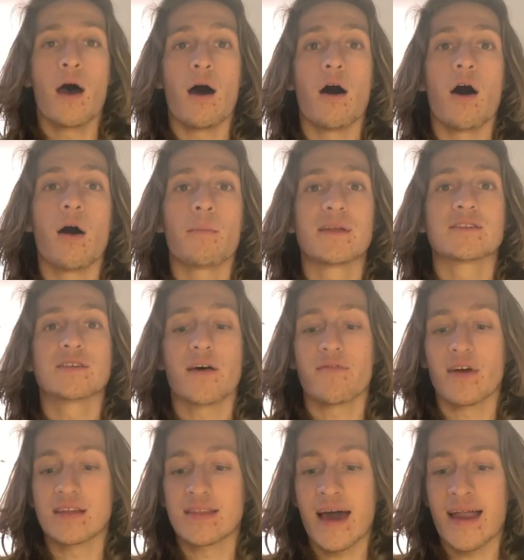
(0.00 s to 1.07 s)
and stuff
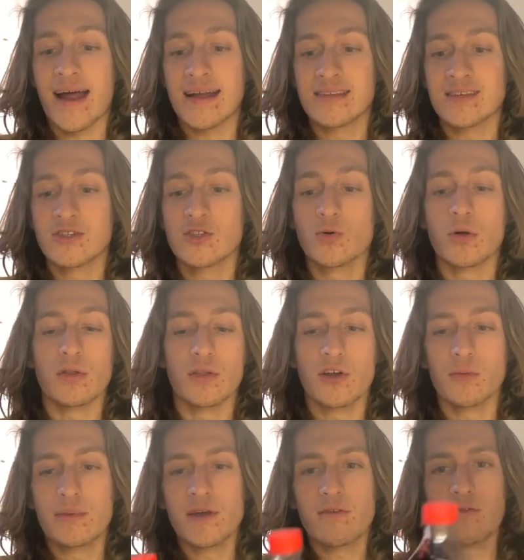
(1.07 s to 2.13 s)
like that. I did do a
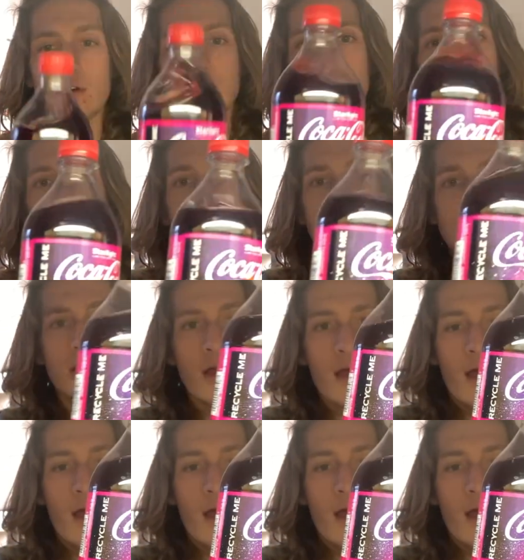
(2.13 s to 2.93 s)
little bit of research.